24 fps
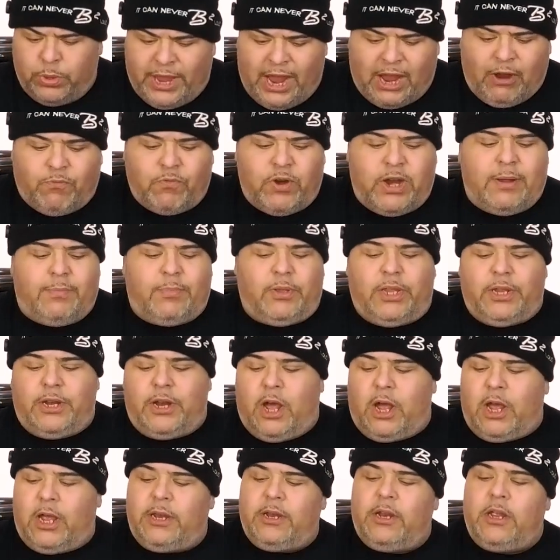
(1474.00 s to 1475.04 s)
without
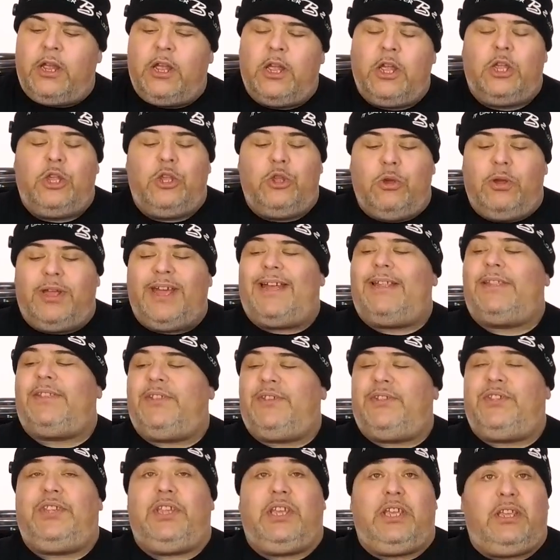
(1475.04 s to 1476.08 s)
rambling on, you
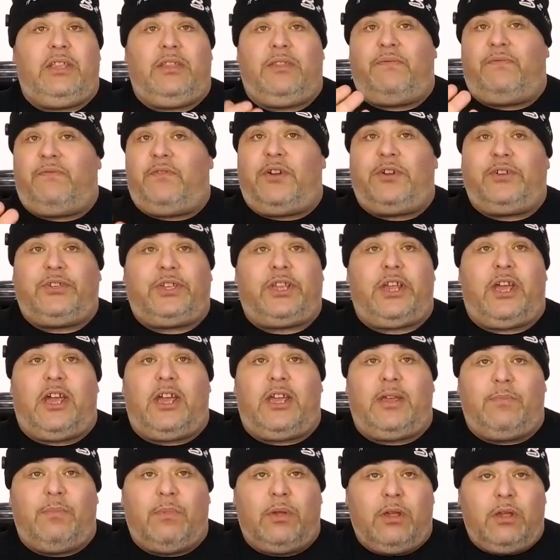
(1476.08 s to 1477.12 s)
got to see the first
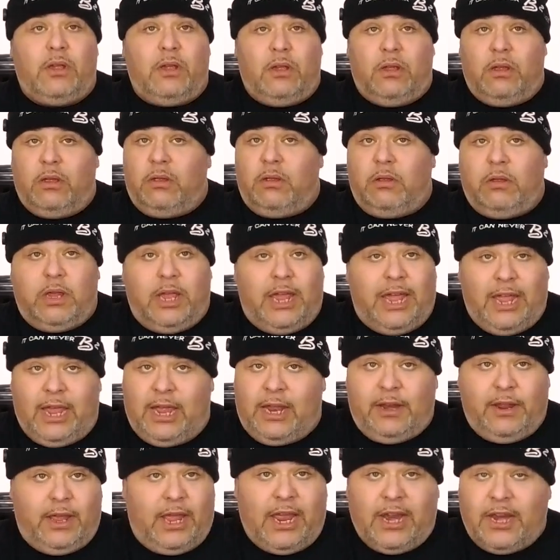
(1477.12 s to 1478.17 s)
time,
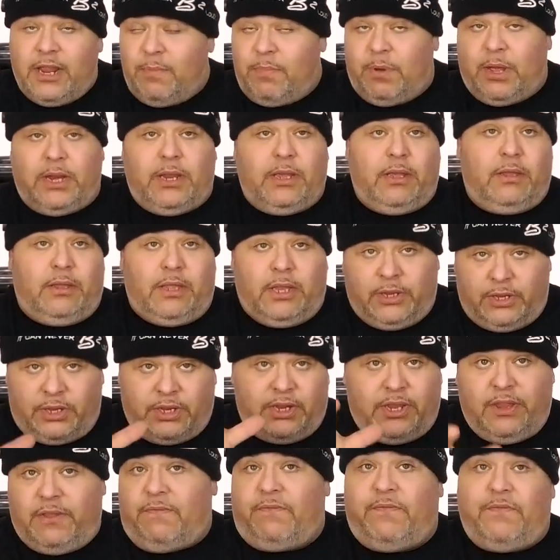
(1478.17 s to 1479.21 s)
and anybody,
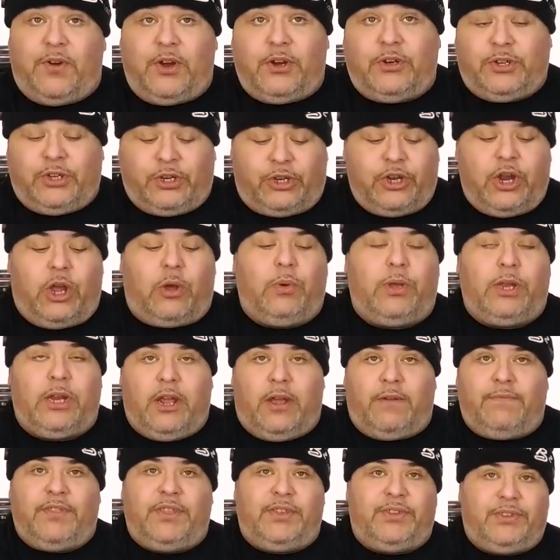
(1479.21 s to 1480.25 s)
this is the first
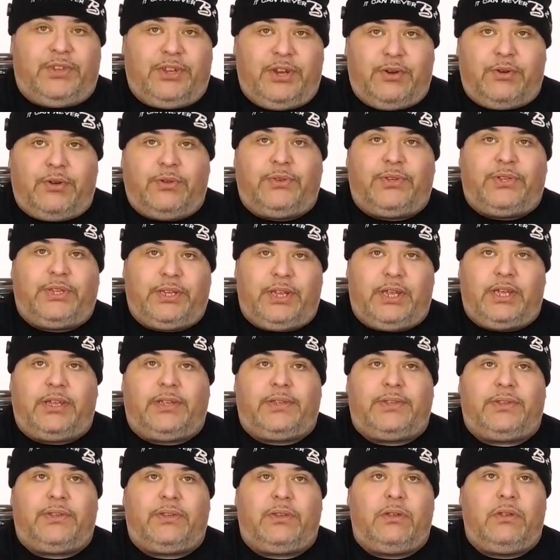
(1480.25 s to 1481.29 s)
showing of the
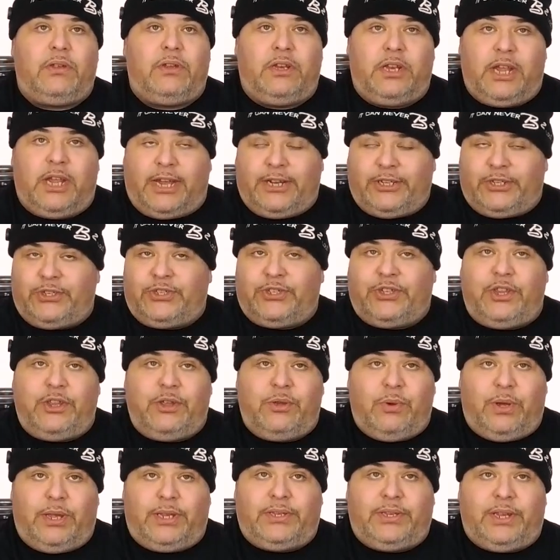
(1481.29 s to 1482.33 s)
ZERO6, not just
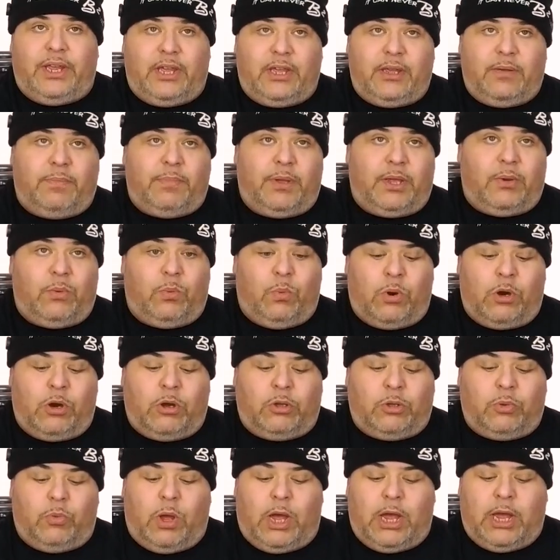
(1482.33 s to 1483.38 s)
the USA, but
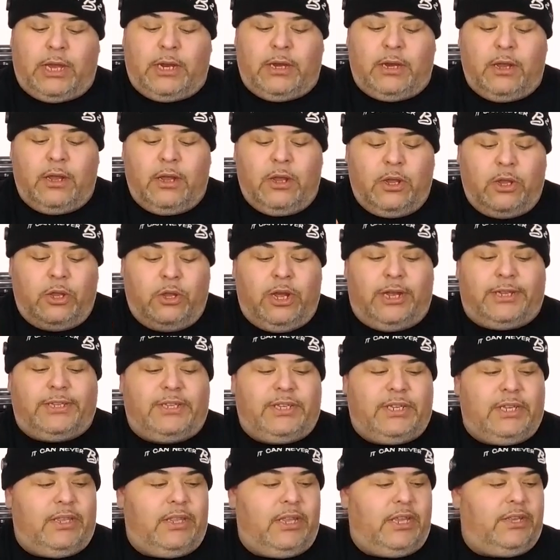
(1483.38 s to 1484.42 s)
worldwide. You
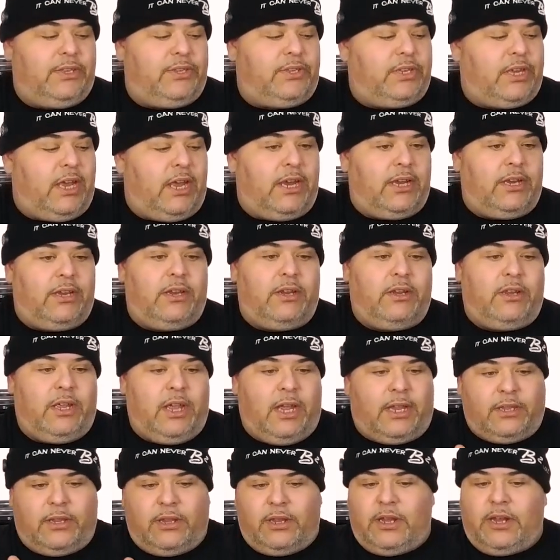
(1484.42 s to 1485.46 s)
got to see the inside,
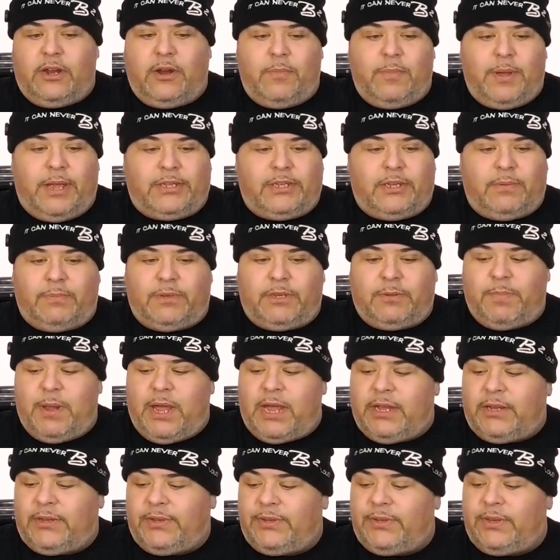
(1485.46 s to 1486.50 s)
you got to hear about some
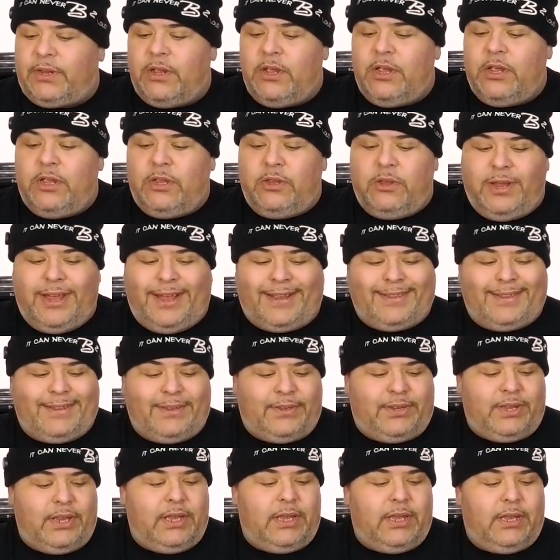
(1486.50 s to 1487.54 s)
specs, you
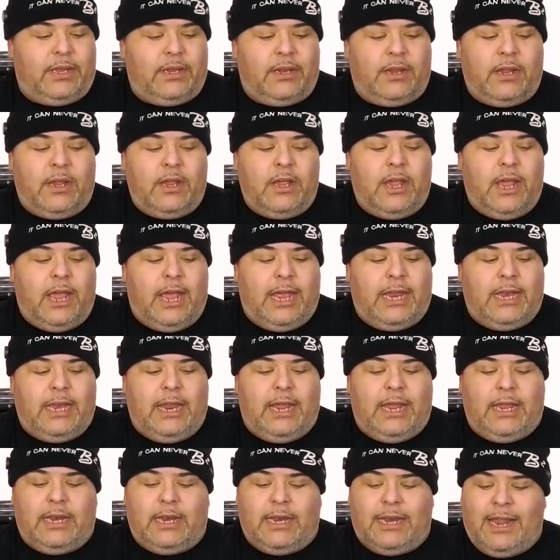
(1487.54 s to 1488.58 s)
got to see it.
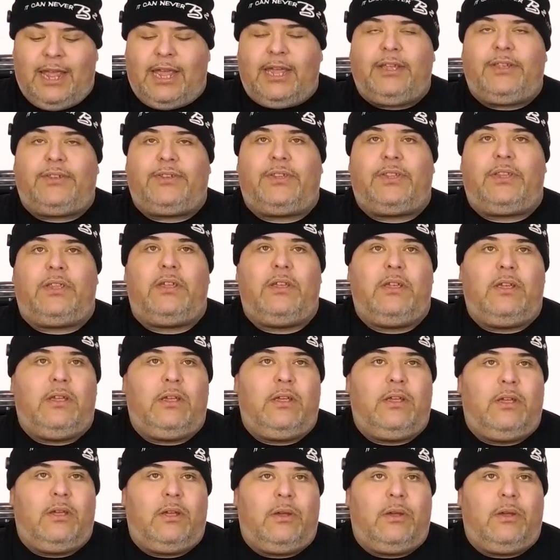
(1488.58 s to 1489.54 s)
And then next,